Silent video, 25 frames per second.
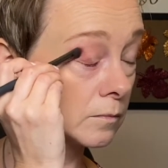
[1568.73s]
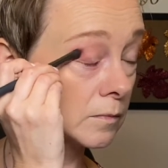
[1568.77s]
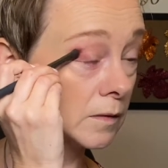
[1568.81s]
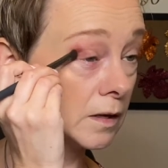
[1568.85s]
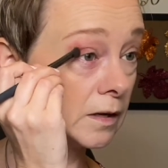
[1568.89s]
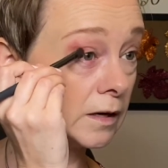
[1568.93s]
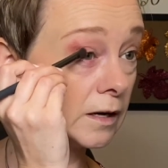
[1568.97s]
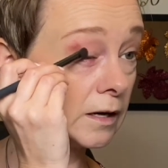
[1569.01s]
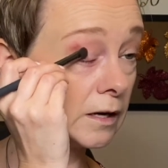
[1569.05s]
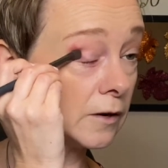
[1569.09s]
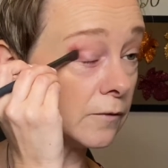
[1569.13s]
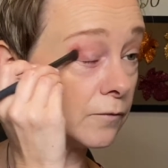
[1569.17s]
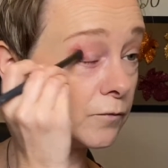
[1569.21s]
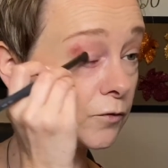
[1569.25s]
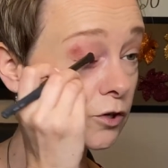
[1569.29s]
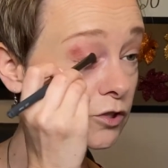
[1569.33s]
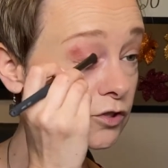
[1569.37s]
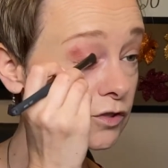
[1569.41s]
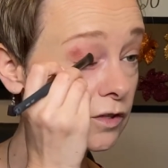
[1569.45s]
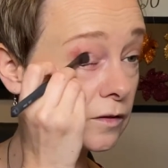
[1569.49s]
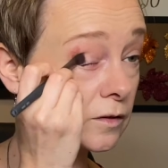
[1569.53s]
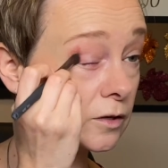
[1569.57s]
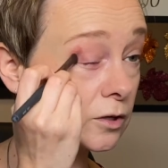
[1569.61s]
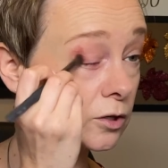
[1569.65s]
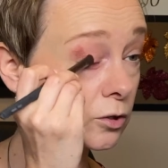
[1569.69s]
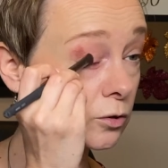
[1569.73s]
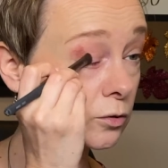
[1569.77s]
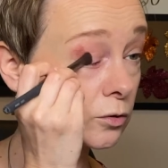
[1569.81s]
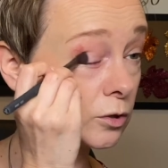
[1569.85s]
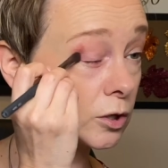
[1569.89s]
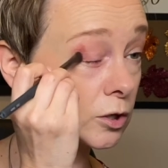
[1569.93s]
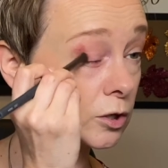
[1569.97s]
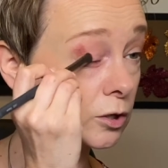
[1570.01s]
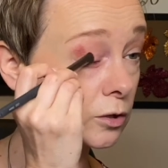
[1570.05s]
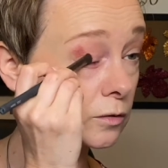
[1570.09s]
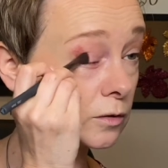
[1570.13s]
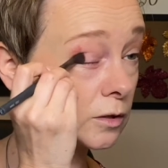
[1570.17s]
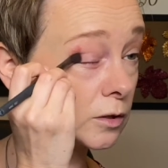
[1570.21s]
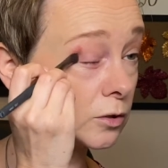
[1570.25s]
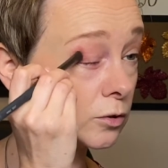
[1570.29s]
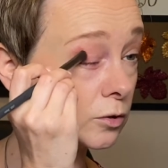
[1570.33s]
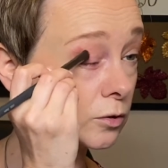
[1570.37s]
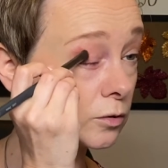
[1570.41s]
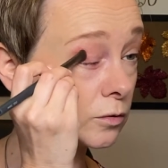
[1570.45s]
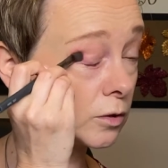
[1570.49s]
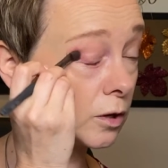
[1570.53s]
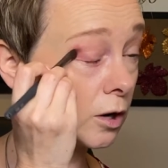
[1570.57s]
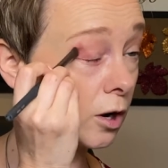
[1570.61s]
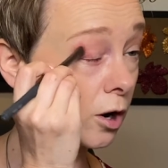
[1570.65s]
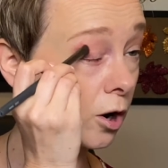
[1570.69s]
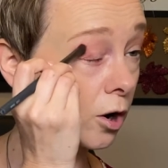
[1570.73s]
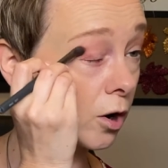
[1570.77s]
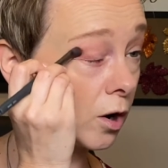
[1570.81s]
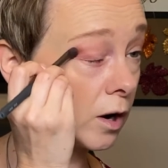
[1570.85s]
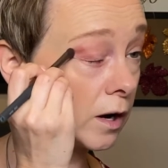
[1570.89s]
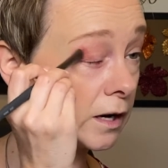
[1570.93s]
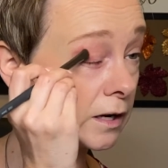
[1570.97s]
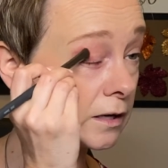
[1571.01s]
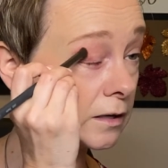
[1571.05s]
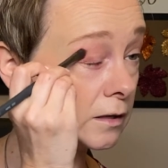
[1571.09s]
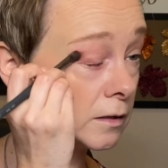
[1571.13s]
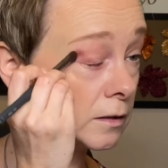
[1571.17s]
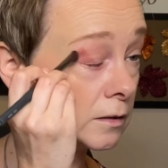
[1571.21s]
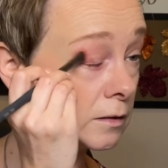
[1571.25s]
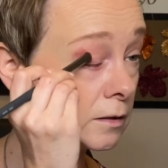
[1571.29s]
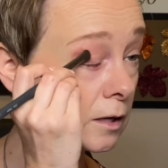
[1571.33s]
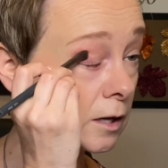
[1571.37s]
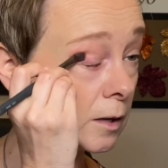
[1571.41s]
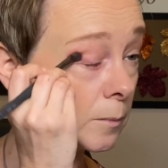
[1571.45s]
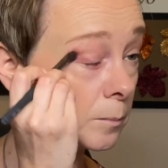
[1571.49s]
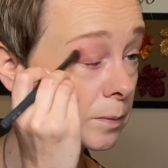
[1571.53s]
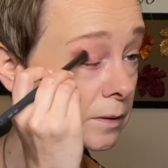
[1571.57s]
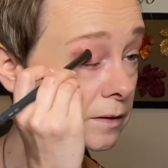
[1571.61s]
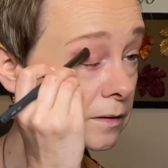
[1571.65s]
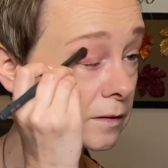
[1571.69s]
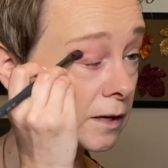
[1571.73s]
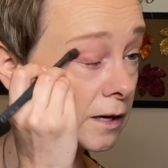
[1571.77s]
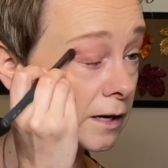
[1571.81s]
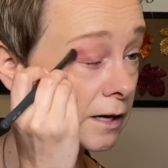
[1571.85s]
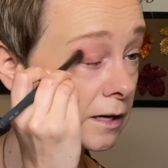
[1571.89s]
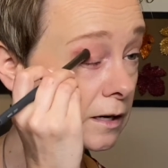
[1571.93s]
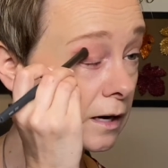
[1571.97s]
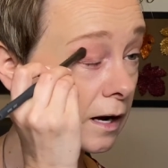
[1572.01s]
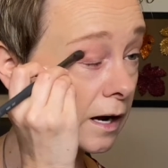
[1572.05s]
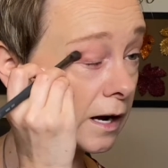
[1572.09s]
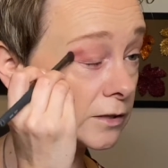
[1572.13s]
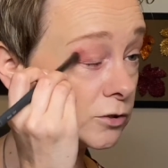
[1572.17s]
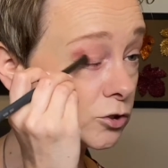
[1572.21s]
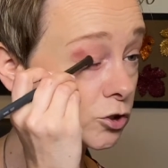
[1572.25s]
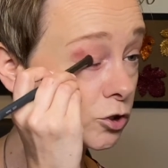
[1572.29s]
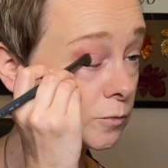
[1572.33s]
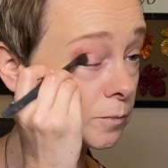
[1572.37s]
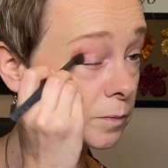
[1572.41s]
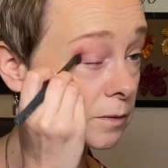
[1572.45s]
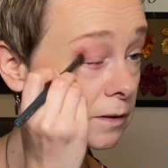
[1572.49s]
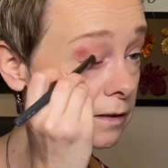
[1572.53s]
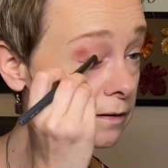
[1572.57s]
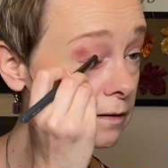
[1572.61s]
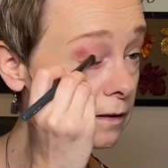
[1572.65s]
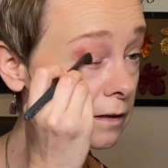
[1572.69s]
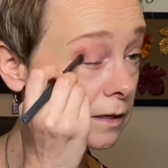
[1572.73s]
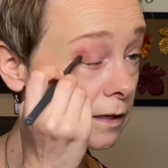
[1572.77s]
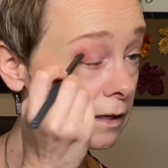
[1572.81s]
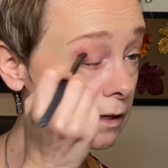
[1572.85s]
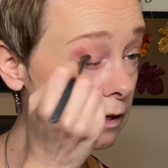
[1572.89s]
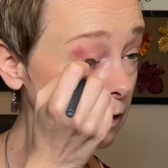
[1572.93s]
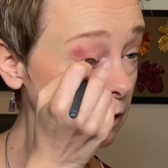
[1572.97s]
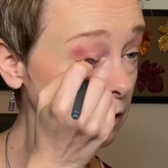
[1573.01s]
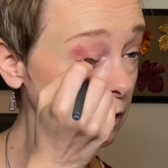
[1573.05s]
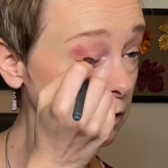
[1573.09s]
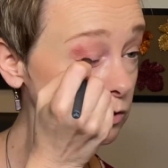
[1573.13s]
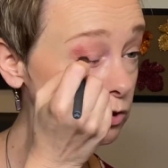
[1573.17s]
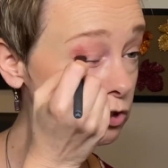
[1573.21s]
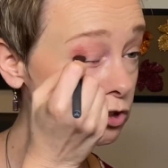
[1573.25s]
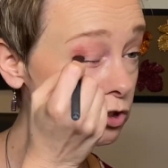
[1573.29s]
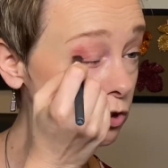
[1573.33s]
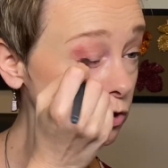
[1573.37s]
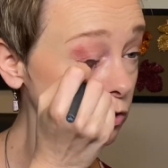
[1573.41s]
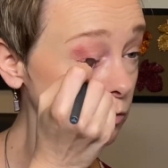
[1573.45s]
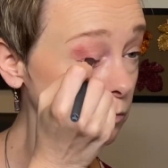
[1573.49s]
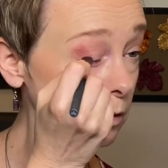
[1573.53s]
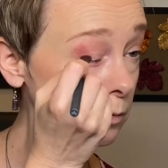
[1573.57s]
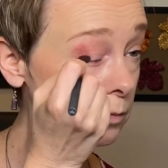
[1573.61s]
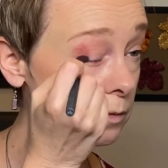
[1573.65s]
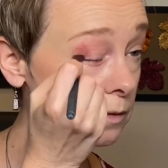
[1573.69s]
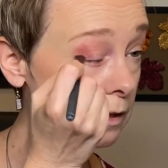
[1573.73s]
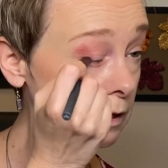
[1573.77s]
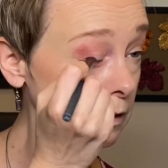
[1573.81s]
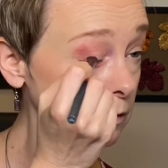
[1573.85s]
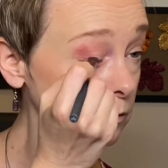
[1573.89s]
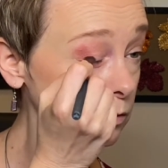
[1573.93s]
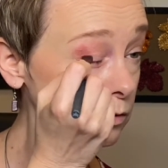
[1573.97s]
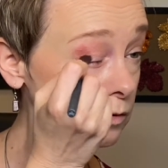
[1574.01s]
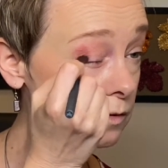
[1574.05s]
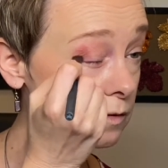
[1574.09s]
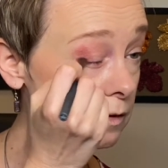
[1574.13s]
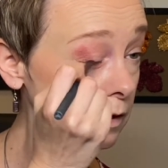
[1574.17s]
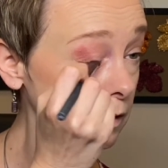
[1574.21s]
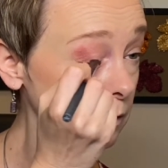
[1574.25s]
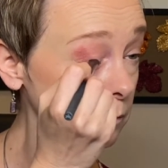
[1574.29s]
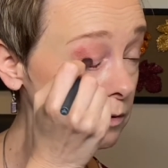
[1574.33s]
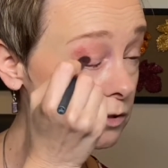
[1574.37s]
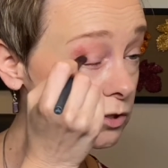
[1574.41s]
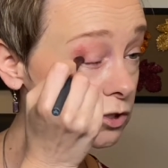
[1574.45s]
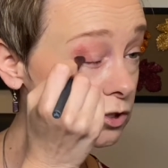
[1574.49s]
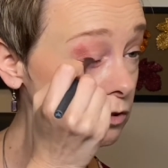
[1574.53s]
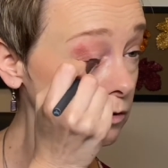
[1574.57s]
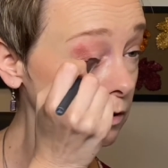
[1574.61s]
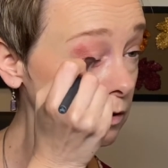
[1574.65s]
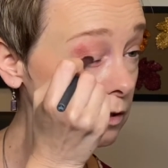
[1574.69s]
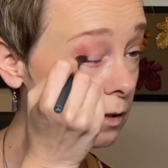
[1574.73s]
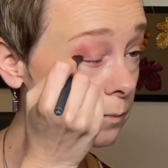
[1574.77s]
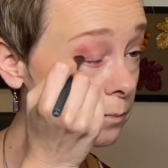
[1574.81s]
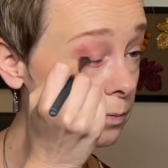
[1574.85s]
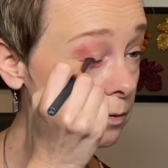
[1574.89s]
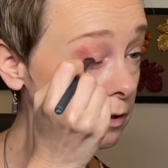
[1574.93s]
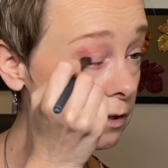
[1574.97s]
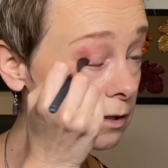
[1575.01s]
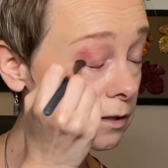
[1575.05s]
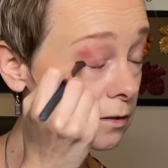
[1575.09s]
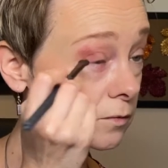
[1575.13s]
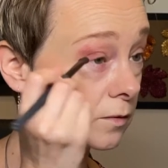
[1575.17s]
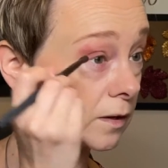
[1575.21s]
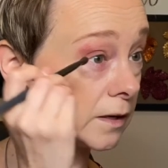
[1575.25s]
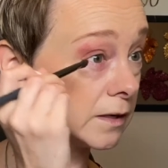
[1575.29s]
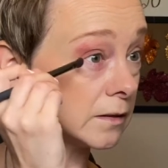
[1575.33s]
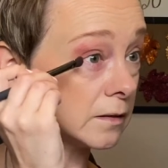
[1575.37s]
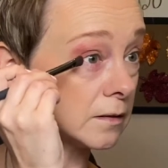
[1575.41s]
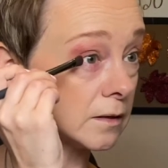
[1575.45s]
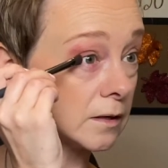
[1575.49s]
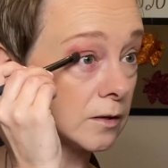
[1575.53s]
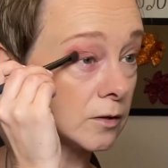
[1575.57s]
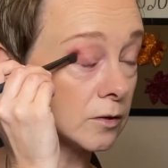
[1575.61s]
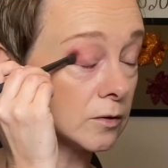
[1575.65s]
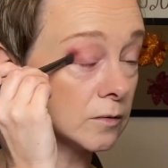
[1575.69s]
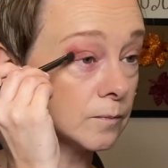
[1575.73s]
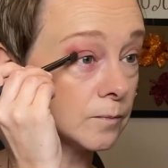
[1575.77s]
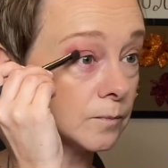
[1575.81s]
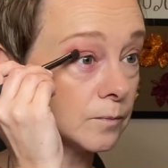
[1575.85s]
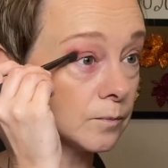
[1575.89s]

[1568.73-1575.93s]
And at first it's going to look a little odd, but then I do blend it in. I'll show you all what that looks like. Make sure I got plenty right there.